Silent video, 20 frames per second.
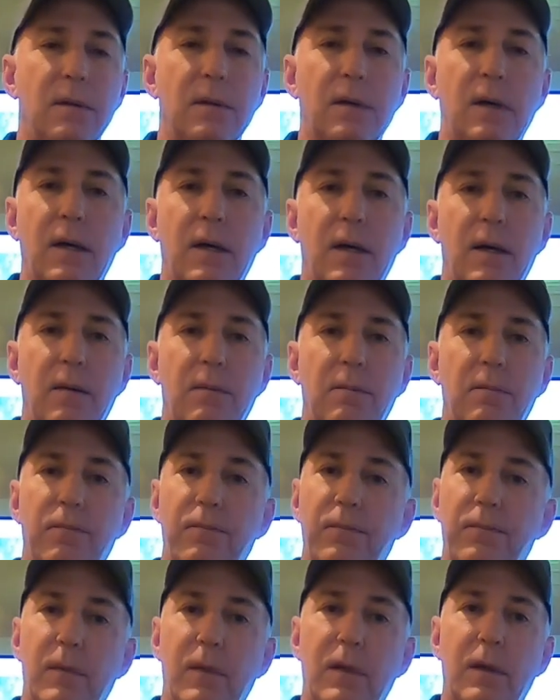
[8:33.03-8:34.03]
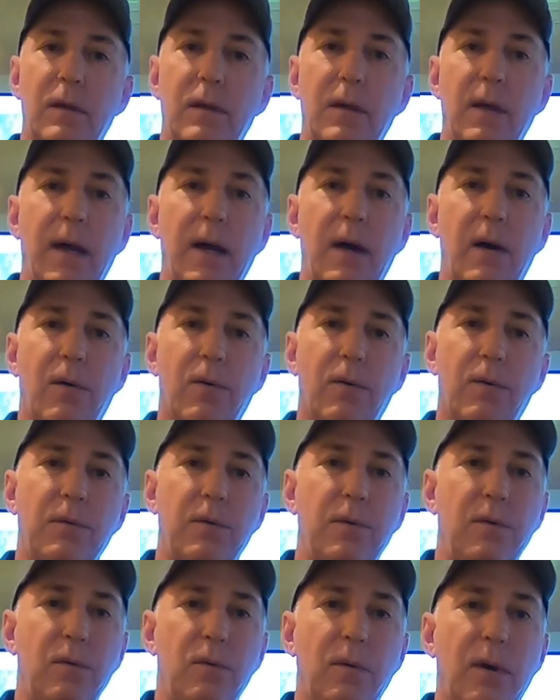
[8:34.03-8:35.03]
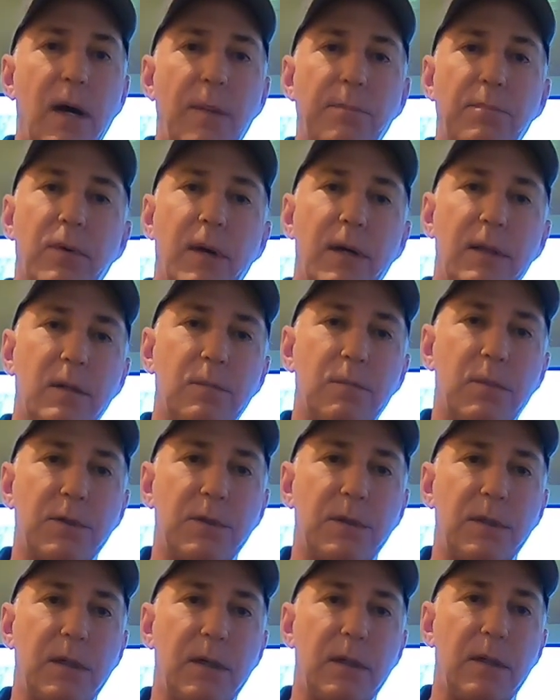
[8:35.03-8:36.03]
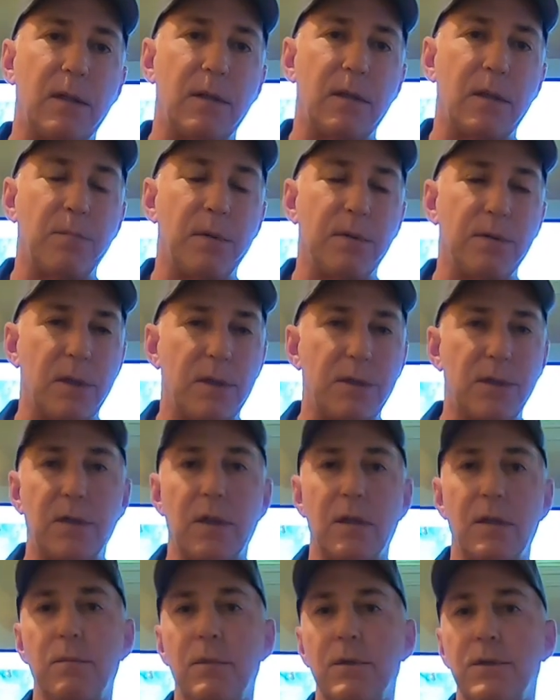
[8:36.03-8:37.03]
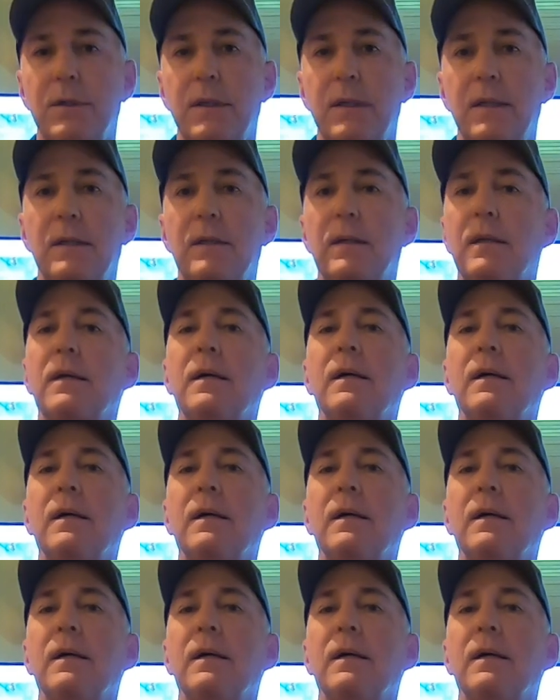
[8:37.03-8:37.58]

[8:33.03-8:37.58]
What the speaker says: how you operate the machine and the position of the machine